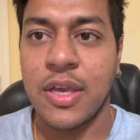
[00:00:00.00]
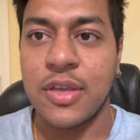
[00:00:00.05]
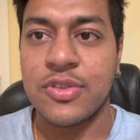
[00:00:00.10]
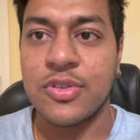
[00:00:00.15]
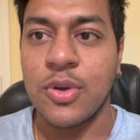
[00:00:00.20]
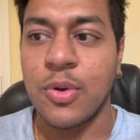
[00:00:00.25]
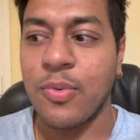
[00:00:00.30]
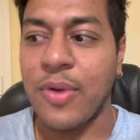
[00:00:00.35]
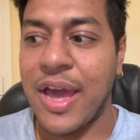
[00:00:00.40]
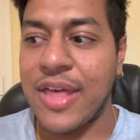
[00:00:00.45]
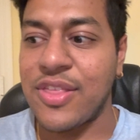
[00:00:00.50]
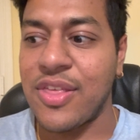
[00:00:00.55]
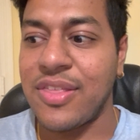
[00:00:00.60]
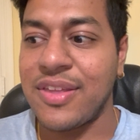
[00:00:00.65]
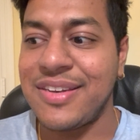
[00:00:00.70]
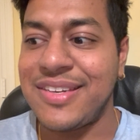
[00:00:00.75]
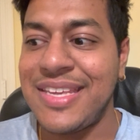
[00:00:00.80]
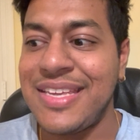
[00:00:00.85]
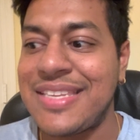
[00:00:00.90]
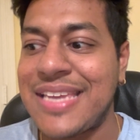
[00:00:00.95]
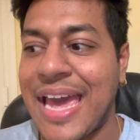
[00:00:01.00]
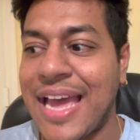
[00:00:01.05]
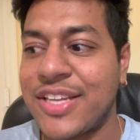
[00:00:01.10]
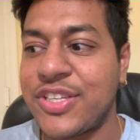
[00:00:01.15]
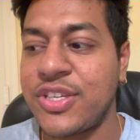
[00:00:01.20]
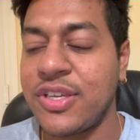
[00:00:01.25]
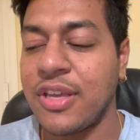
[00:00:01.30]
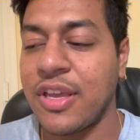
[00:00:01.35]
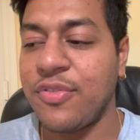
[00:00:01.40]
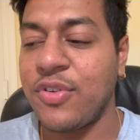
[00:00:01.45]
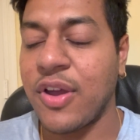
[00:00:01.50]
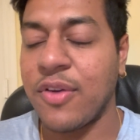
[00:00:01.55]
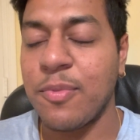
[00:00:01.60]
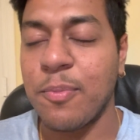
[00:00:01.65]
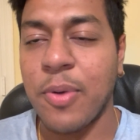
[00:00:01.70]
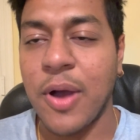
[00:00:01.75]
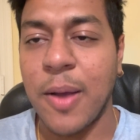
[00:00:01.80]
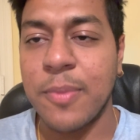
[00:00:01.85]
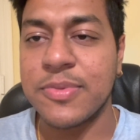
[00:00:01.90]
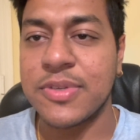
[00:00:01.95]
So rather than detaching, if you're having
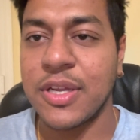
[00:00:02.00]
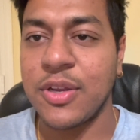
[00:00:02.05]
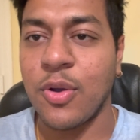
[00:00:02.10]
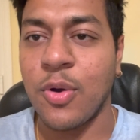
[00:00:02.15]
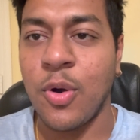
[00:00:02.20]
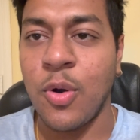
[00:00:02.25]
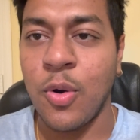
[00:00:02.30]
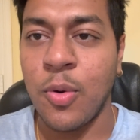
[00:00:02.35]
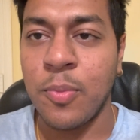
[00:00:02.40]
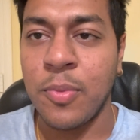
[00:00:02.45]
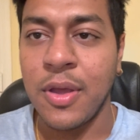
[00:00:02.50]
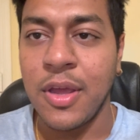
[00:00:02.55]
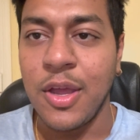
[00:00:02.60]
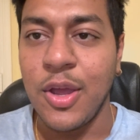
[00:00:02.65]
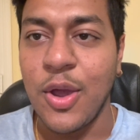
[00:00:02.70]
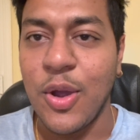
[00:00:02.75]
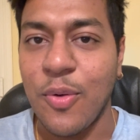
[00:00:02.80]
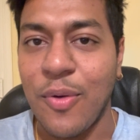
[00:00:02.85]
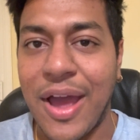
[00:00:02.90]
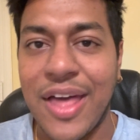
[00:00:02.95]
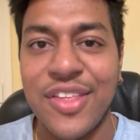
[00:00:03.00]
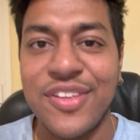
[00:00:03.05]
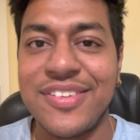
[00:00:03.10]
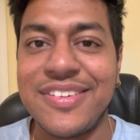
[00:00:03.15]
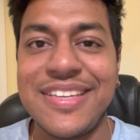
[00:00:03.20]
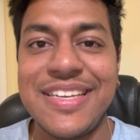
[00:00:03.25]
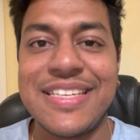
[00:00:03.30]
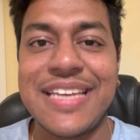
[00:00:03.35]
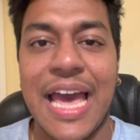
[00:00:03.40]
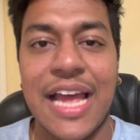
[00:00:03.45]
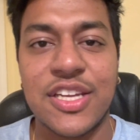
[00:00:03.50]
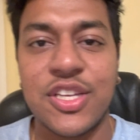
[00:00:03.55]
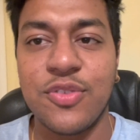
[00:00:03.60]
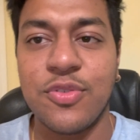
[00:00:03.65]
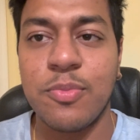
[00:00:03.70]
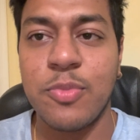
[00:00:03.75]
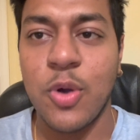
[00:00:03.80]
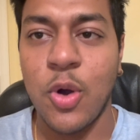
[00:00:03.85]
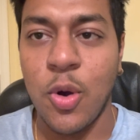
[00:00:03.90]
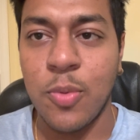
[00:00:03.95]
problems at your home, rather than detaching
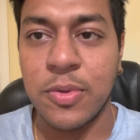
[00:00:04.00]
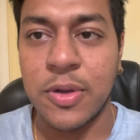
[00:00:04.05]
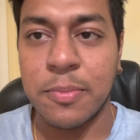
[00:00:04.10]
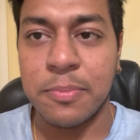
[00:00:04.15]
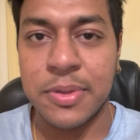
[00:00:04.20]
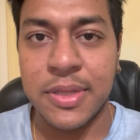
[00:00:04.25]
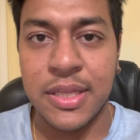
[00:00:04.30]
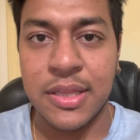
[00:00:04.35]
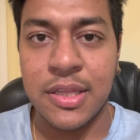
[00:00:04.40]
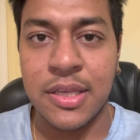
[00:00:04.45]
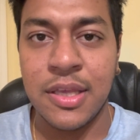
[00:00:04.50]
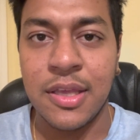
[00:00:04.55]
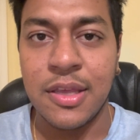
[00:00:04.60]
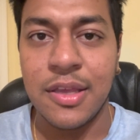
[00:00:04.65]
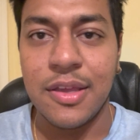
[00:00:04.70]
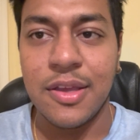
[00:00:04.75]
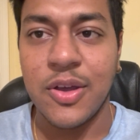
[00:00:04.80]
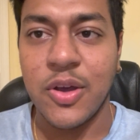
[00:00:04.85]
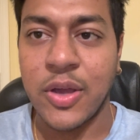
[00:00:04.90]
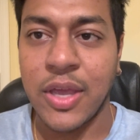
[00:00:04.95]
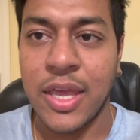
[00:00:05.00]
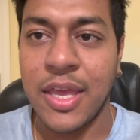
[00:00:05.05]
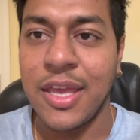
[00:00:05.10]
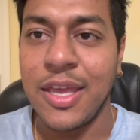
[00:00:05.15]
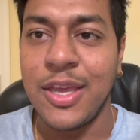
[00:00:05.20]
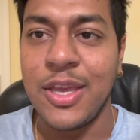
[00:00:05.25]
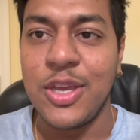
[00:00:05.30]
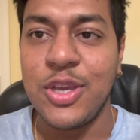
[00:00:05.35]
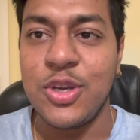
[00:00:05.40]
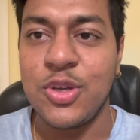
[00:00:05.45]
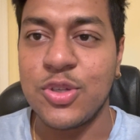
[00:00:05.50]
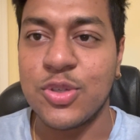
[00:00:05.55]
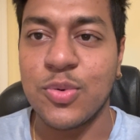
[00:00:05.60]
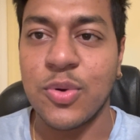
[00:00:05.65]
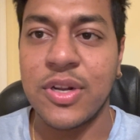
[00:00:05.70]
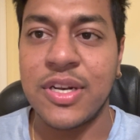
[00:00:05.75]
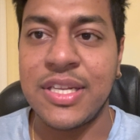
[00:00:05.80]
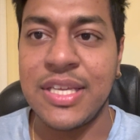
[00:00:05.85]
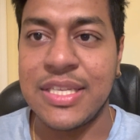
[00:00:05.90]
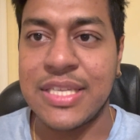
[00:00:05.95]
from your home completely, okay, you just
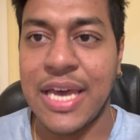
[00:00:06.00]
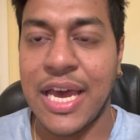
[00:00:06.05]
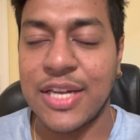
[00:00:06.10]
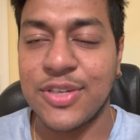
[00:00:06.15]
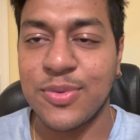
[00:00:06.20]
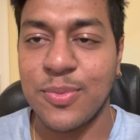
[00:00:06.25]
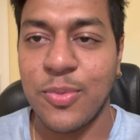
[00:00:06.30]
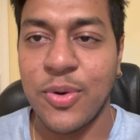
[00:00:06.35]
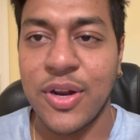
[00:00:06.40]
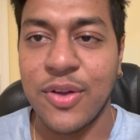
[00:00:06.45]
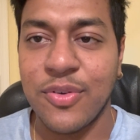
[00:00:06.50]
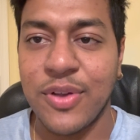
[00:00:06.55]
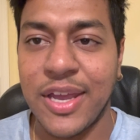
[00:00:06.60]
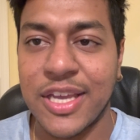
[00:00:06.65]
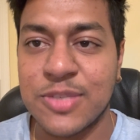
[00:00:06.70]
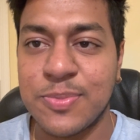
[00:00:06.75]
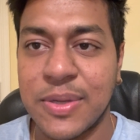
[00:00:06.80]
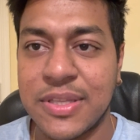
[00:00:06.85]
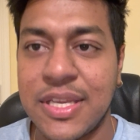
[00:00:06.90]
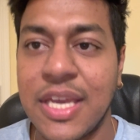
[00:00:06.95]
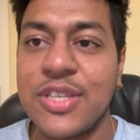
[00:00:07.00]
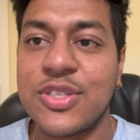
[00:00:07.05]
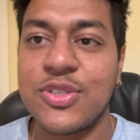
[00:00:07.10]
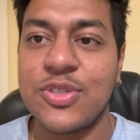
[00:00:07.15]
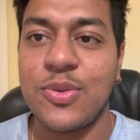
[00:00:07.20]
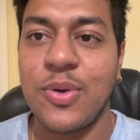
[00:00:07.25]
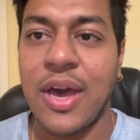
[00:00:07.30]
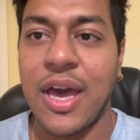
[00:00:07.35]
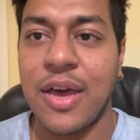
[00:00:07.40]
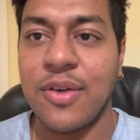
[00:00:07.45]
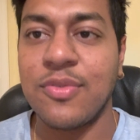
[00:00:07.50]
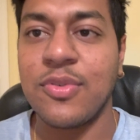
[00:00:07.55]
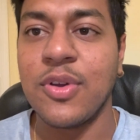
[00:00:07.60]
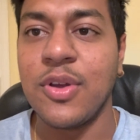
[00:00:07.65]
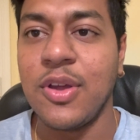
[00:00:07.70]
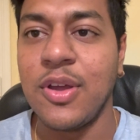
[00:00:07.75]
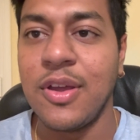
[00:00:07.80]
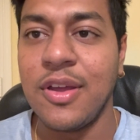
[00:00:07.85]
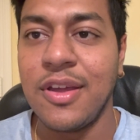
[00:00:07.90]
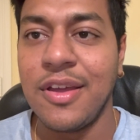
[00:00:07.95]
want to detach from whatever expectations you have
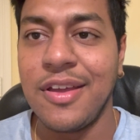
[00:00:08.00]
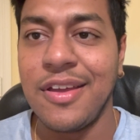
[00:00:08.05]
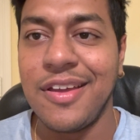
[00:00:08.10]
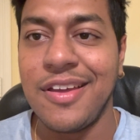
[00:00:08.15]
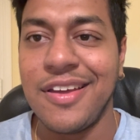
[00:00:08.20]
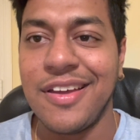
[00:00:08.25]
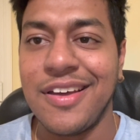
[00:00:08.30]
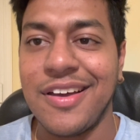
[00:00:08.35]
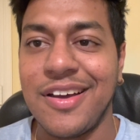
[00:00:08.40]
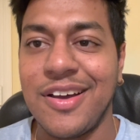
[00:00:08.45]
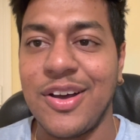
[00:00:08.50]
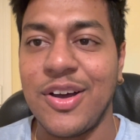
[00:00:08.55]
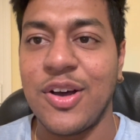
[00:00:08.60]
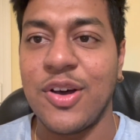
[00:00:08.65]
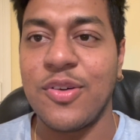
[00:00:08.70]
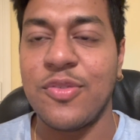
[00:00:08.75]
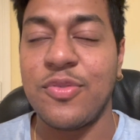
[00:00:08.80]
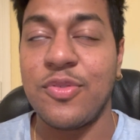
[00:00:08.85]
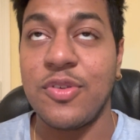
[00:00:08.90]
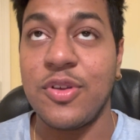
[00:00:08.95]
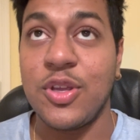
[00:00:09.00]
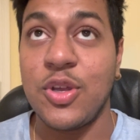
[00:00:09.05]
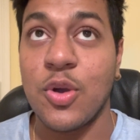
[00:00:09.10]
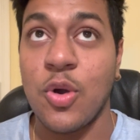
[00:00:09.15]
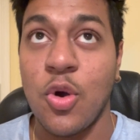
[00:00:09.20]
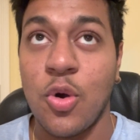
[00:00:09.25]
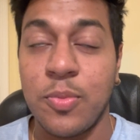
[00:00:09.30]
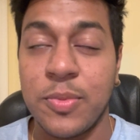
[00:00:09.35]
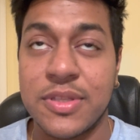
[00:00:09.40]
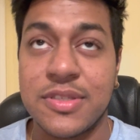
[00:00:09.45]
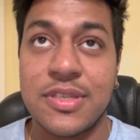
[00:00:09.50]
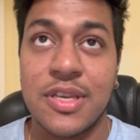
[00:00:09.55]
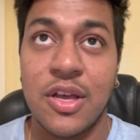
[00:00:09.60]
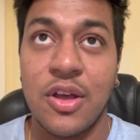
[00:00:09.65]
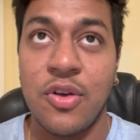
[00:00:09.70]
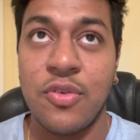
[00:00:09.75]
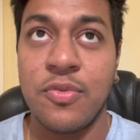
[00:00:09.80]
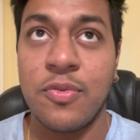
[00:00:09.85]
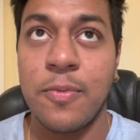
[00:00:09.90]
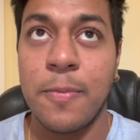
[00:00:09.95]
of your home
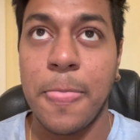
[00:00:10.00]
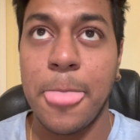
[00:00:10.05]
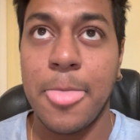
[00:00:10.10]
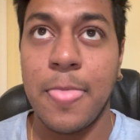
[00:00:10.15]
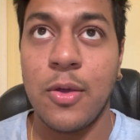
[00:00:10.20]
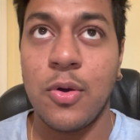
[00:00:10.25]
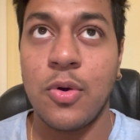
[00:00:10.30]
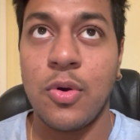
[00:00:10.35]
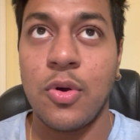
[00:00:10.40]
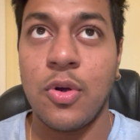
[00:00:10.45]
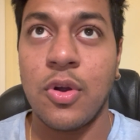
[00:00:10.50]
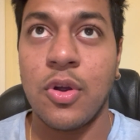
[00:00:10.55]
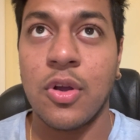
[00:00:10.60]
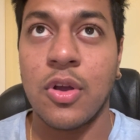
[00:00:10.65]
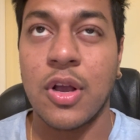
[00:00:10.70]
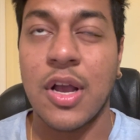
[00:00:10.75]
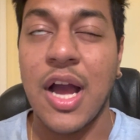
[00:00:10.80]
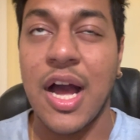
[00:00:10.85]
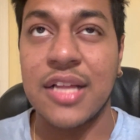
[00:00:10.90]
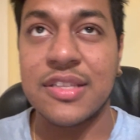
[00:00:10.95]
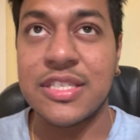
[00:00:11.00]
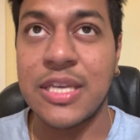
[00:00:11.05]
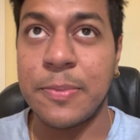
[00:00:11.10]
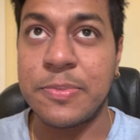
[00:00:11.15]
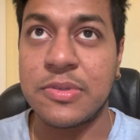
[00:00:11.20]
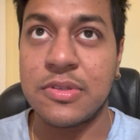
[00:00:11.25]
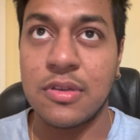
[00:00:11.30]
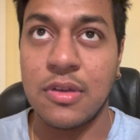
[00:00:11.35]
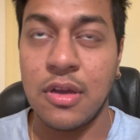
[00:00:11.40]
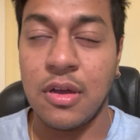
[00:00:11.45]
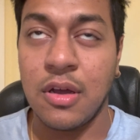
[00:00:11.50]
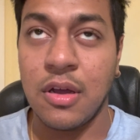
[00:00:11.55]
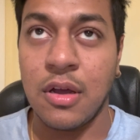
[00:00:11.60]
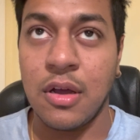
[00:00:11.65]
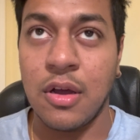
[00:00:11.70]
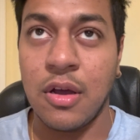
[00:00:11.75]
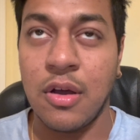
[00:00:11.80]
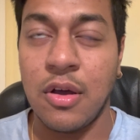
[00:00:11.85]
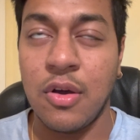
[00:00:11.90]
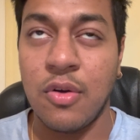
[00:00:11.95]
itself, or concepts
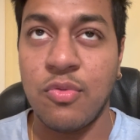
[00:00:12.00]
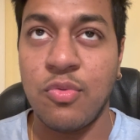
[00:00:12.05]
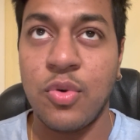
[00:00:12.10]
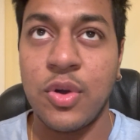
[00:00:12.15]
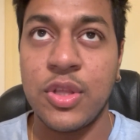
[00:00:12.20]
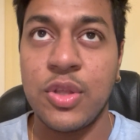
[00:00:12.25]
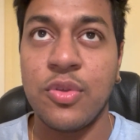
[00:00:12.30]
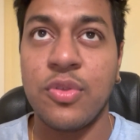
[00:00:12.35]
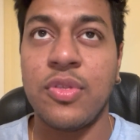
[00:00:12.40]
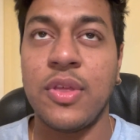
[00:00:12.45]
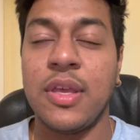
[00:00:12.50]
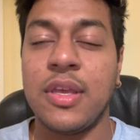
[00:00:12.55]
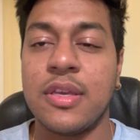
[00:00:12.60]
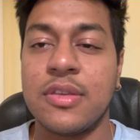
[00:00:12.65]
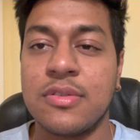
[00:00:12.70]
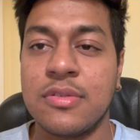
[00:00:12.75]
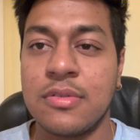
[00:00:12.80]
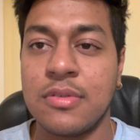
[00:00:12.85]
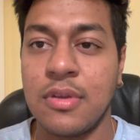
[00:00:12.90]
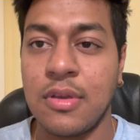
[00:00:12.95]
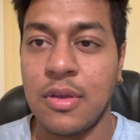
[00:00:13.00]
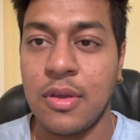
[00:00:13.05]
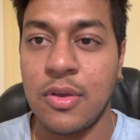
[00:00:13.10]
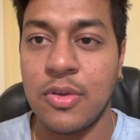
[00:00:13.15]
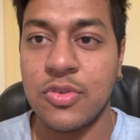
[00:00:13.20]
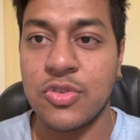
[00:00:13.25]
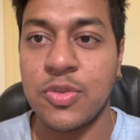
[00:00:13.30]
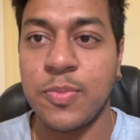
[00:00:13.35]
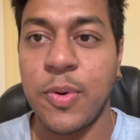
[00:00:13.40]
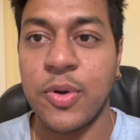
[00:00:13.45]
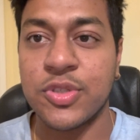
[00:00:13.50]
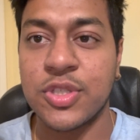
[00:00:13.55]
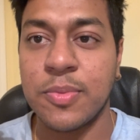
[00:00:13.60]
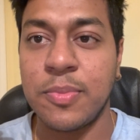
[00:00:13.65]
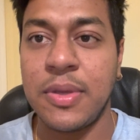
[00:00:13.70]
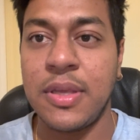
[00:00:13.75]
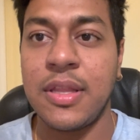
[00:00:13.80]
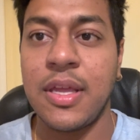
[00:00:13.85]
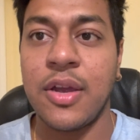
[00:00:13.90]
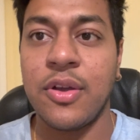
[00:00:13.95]
of what you think is supposed to
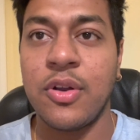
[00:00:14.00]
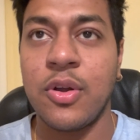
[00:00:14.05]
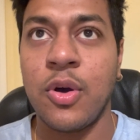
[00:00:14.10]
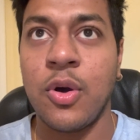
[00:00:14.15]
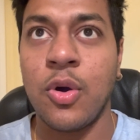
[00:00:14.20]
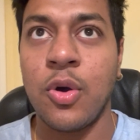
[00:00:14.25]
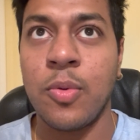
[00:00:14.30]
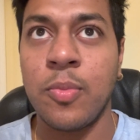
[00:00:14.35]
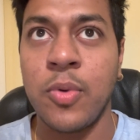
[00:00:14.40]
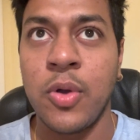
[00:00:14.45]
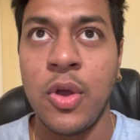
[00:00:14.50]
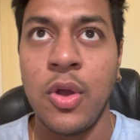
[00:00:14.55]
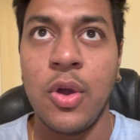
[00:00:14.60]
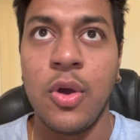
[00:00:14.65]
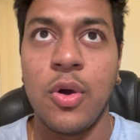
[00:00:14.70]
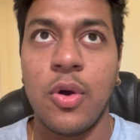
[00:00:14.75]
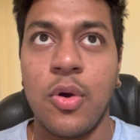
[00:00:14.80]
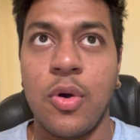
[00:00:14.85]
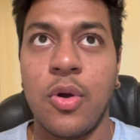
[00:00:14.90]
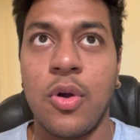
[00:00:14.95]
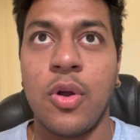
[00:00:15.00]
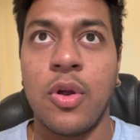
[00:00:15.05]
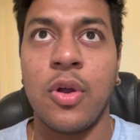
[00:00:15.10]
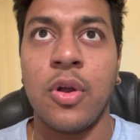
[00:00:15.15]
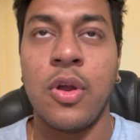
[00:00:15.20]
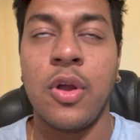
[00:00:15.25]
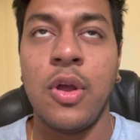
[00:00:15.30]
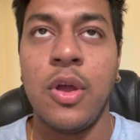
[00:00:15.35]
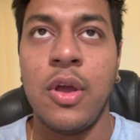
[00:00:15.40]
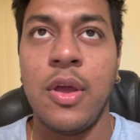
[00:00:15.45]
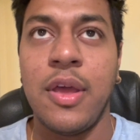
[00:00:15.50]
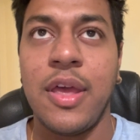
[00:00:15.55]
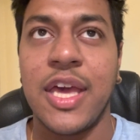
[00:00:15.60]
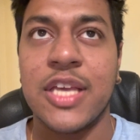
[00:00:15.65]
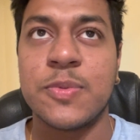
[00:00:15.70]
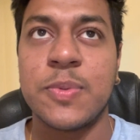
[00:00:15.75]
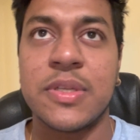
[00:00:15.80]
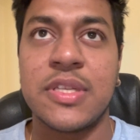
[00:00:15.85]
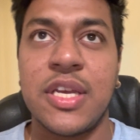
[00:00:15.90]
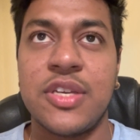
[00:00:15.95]
be there in a home, or
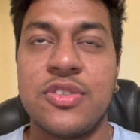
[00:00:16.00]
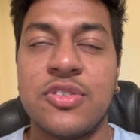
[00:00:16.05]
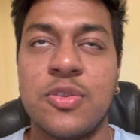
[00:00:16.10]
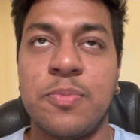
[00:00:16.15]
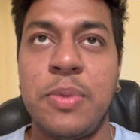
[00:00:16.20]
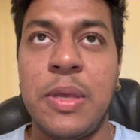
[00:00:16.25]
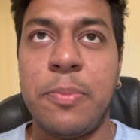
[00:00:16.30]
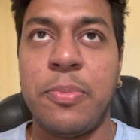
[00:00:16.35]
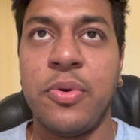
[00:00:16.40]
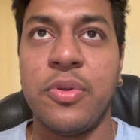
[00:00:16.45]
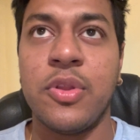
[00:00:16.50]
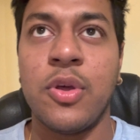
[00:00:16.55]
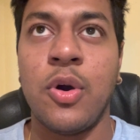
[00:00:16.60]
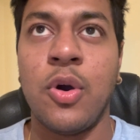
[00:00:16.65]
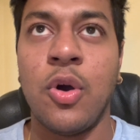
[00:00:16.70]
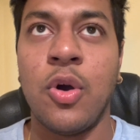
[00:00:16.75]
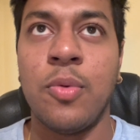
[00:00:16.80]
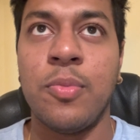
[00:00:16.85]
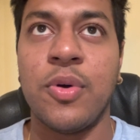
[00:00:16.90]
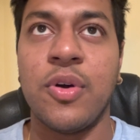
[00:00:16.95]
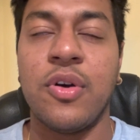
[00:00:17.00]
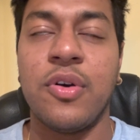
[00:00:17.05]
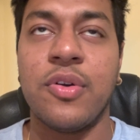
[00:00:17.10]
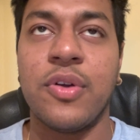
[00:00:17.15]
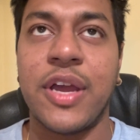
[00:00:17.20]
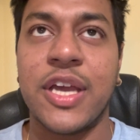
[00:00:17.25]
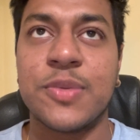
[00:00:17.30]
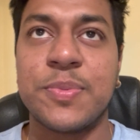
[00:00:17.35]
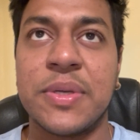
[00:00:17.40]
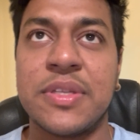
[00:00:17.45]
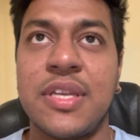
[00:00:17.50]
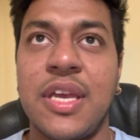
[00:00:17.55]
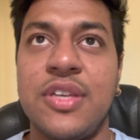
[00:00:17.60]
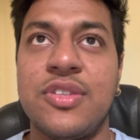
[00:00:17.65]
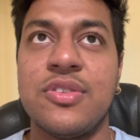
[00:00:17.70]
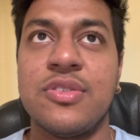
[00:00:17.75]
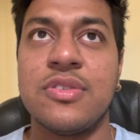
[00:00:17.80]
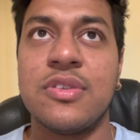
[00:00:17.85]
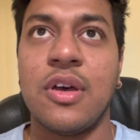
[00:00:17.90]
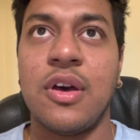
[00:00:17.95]
expectations of people in the home, or
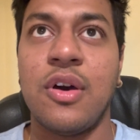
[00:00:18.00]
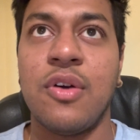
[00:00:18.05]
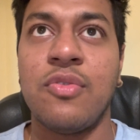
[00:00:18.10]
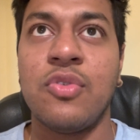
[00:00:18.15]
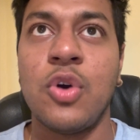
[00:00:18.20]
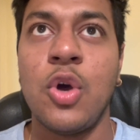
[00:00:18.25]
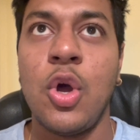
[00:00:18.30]
expectations of